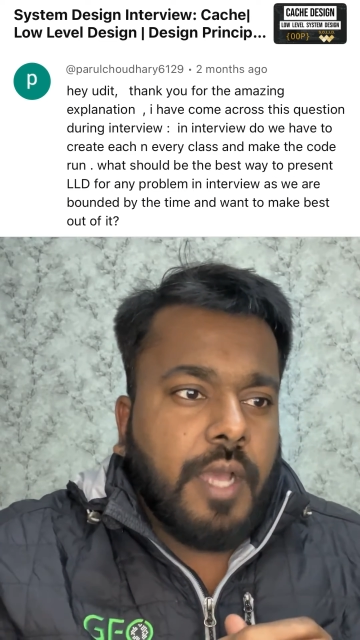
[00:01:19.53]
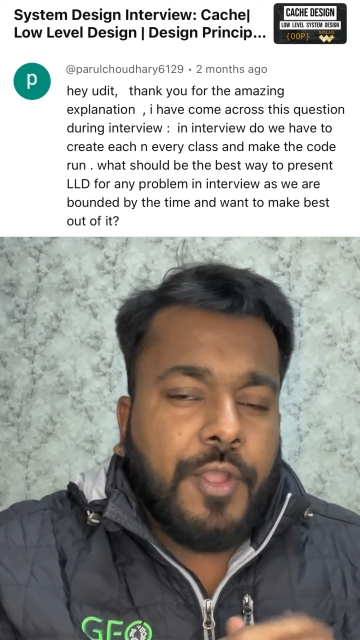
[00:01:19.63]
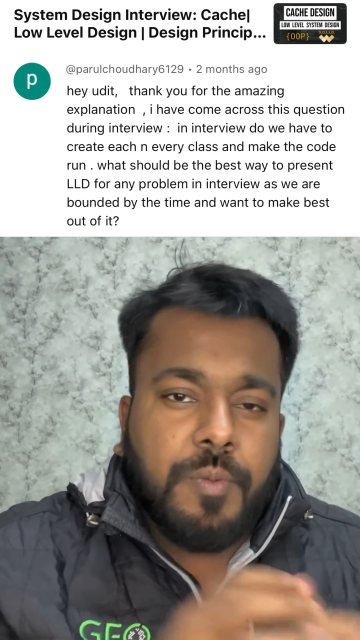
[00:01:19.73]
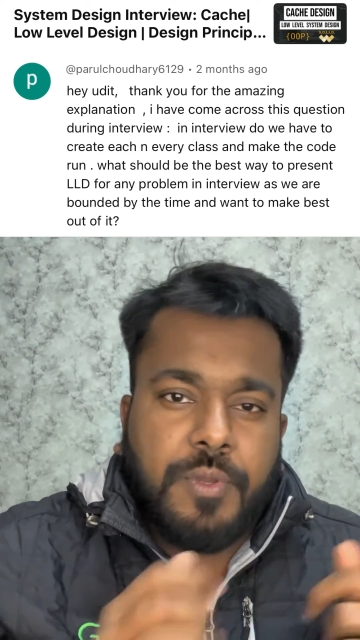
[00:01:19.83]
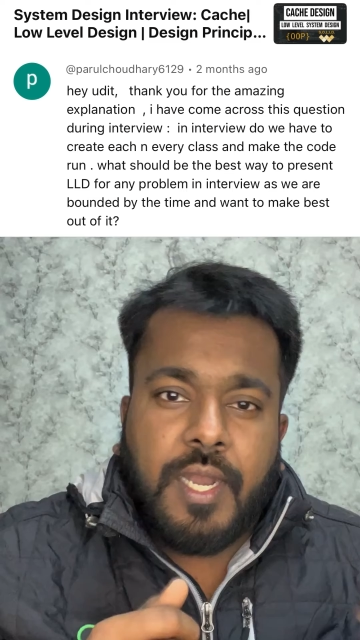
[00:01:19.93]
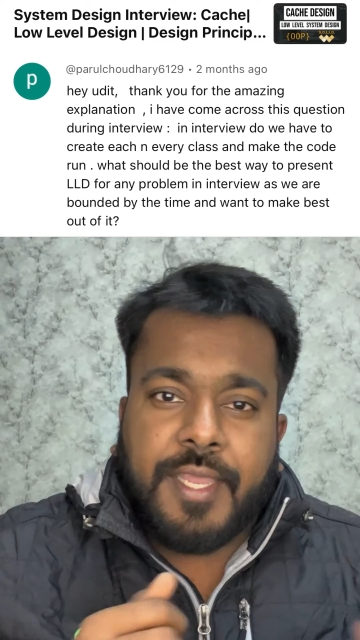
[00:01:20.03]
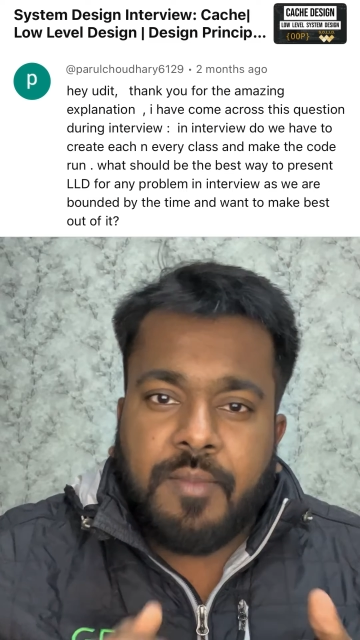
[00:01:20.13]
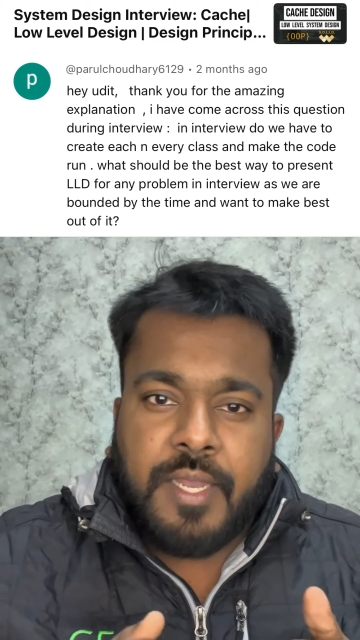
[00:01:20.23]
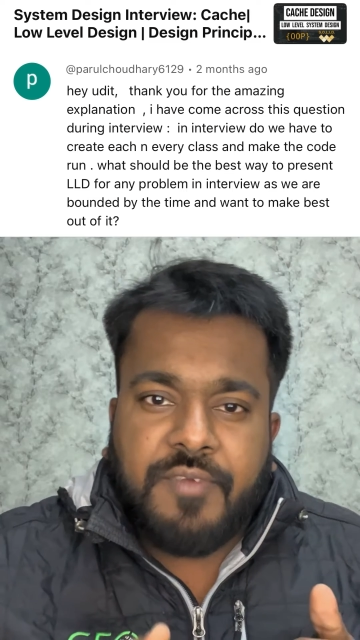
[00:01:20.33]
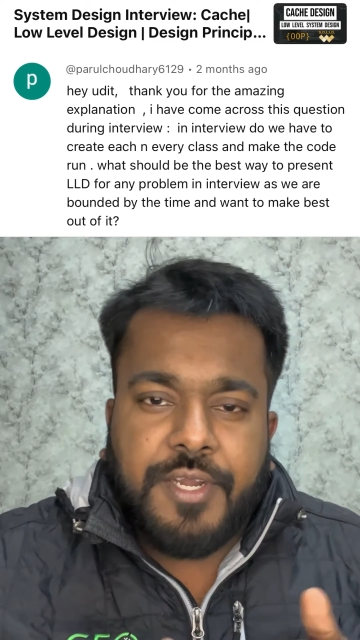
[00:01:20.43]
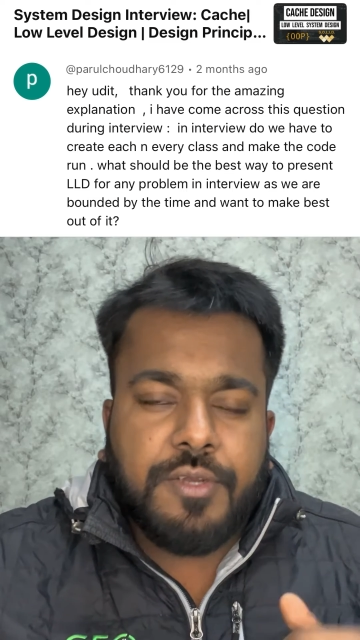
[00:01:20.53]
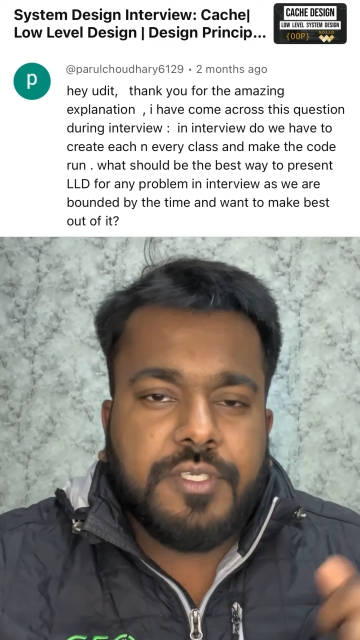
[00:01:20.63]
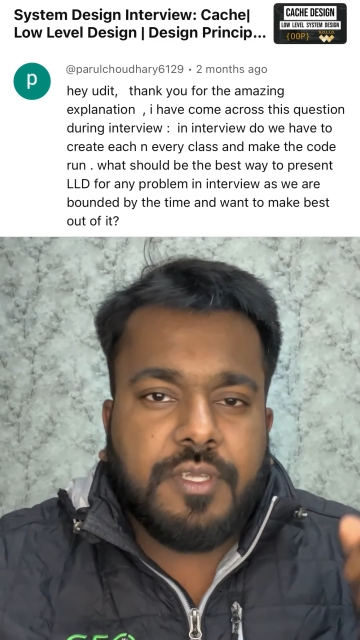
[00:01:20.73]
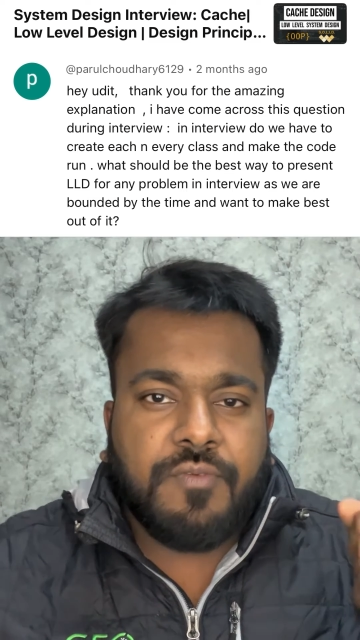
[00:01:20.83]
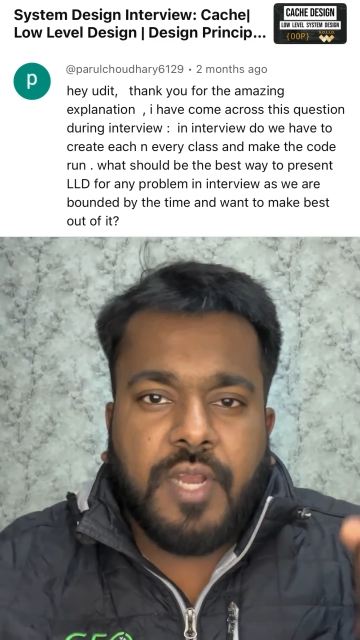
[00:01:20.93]
I hope you are liking my
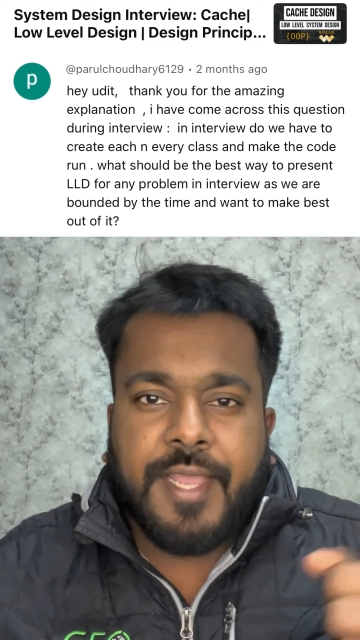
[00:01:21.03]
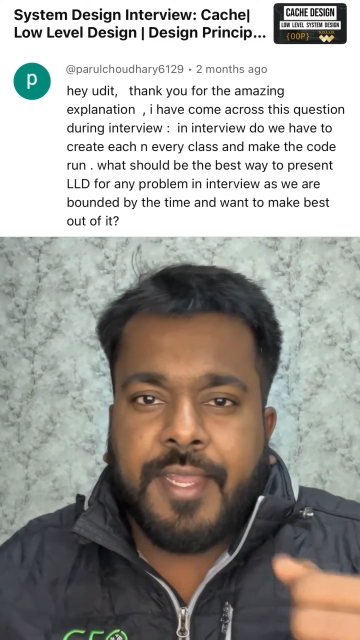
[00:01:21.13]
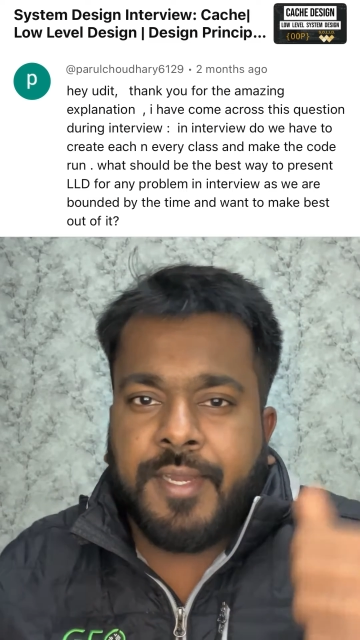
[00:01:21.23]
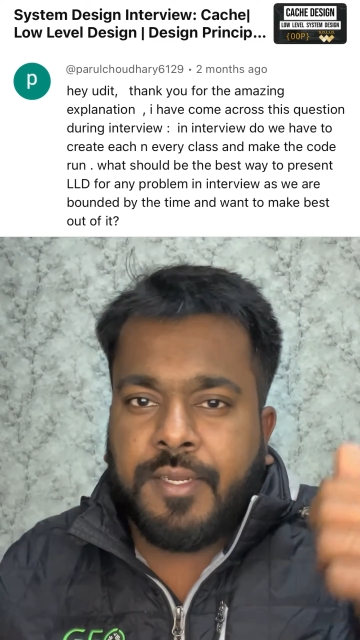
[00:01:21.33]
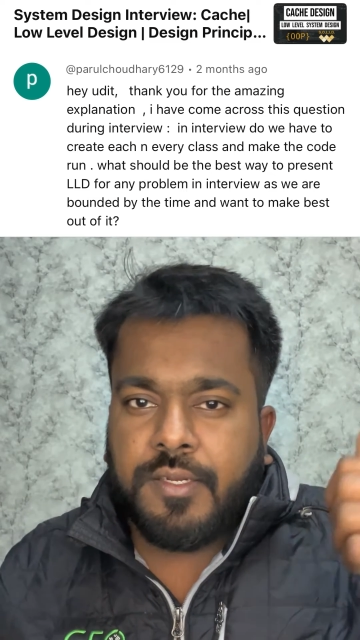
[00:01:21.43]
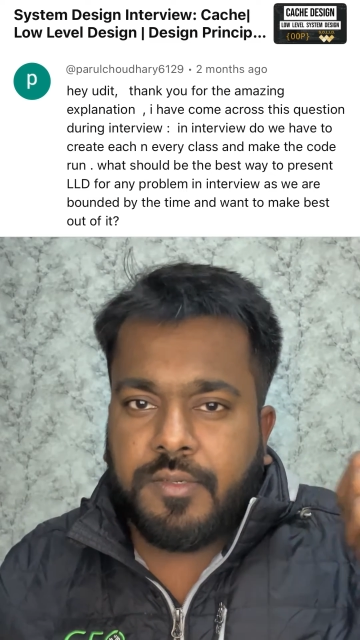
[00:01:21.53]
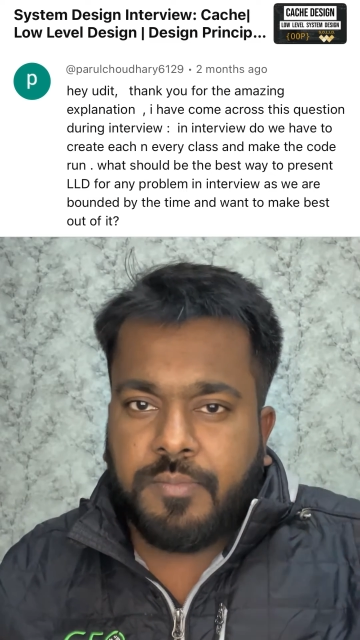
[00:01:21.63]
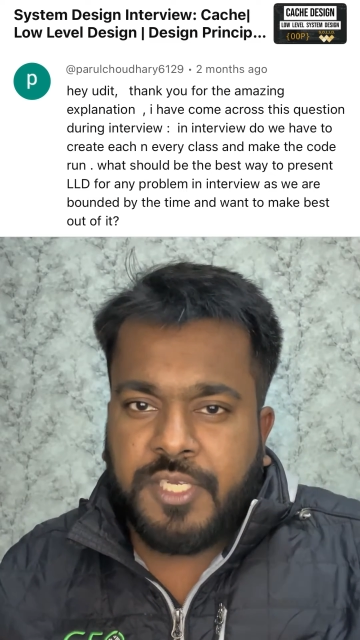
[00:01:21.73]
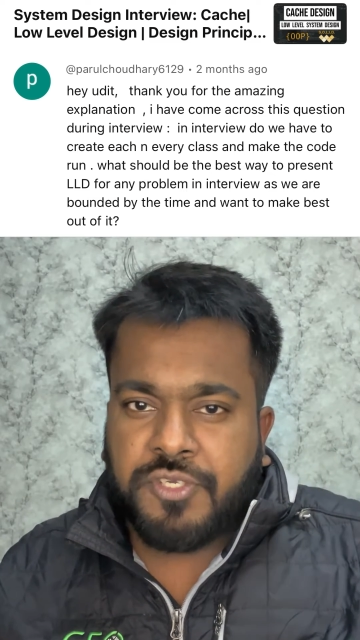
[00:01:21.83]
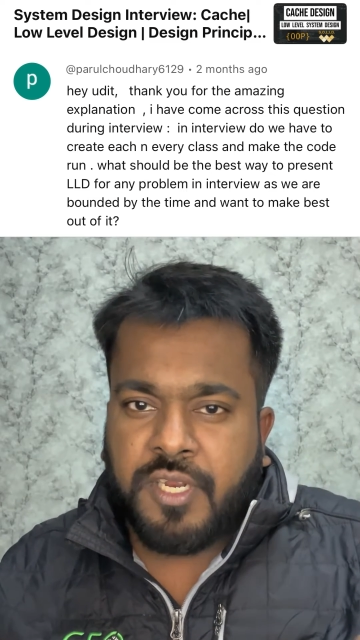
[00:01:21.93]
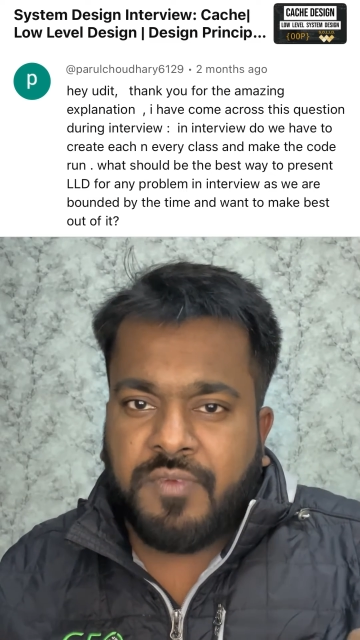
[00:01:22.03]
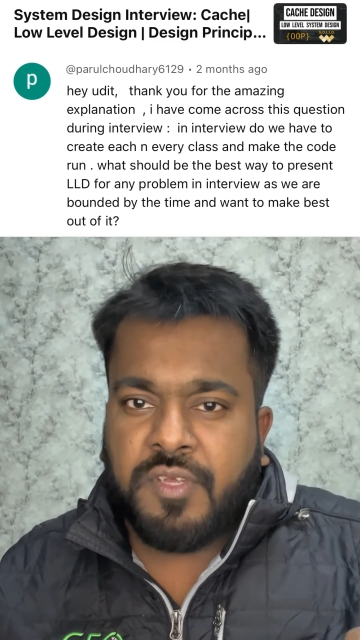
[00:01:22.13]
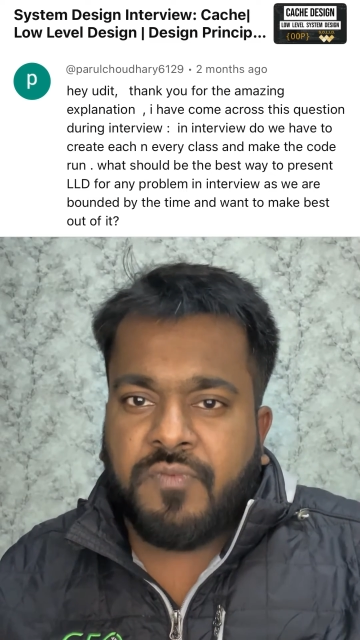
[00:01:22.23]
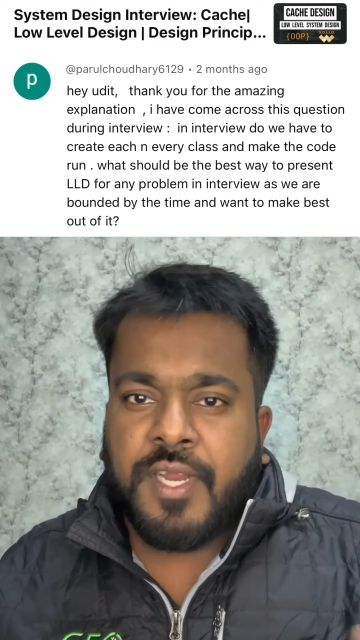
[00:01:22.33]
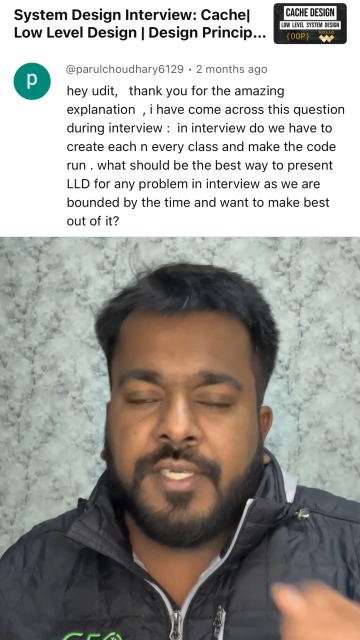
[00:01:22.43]
videos. If you like it, please share it with
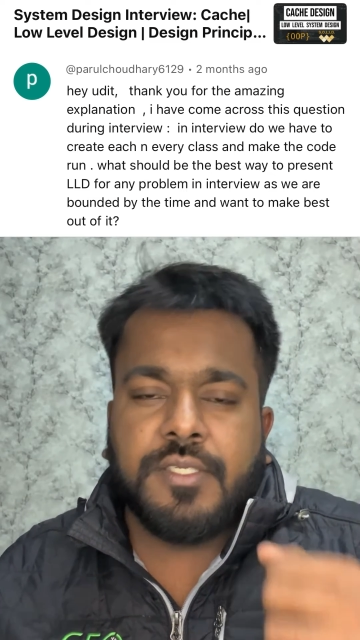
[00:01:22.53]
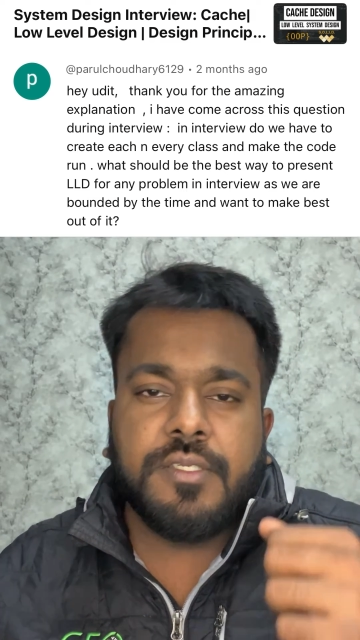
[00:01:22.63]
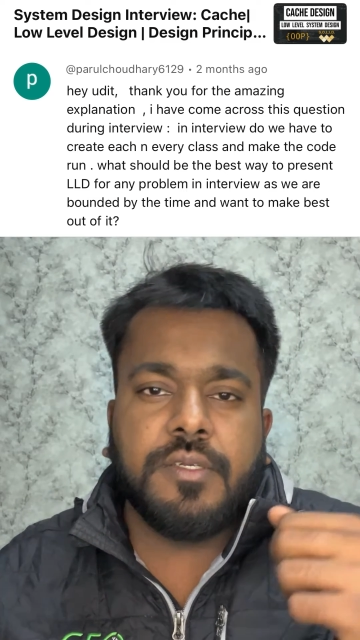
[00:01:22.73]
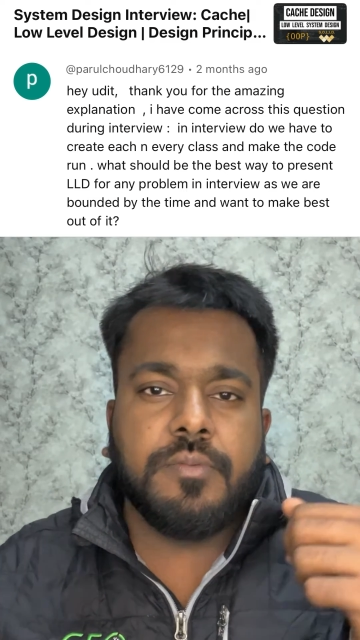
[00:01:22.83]
your friends.